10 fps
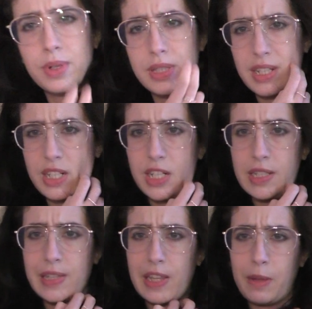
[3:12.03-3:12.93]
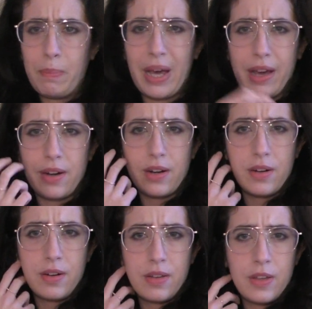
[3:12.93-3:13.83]
stitches than the
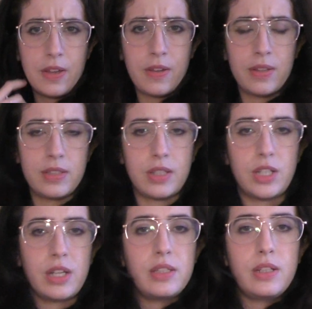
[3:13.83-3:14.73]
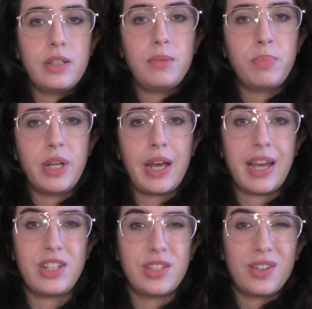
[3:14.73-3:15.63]
pattern suggested, but I
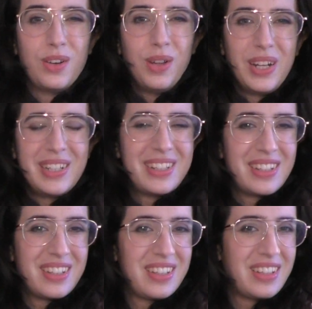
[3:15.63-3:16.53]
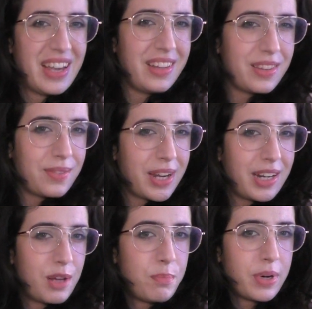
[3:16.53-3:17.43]
just couldn't get the right
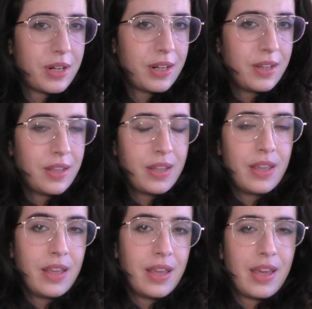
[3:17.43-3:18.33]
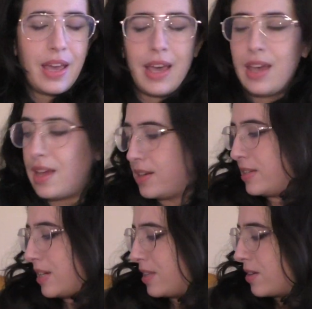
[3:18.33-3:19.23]
number. And
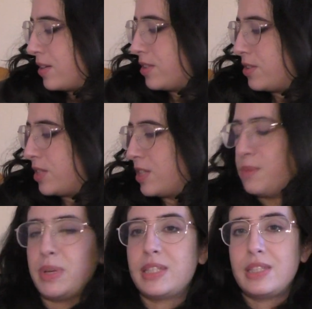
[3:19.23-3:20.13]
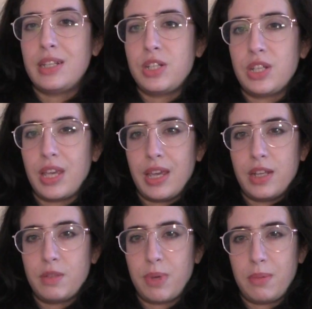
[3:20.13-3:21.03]
I think also just my stitch
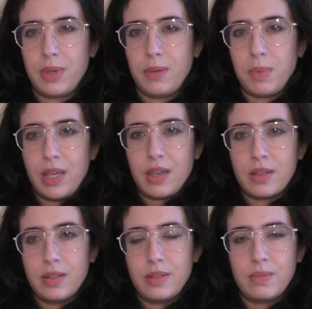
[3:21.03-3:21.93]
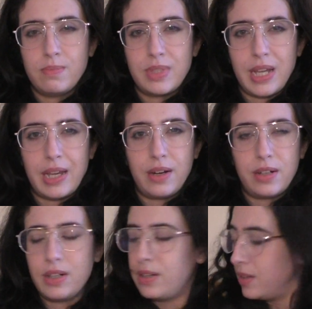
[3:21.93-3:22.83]
gauge maybe being tighter.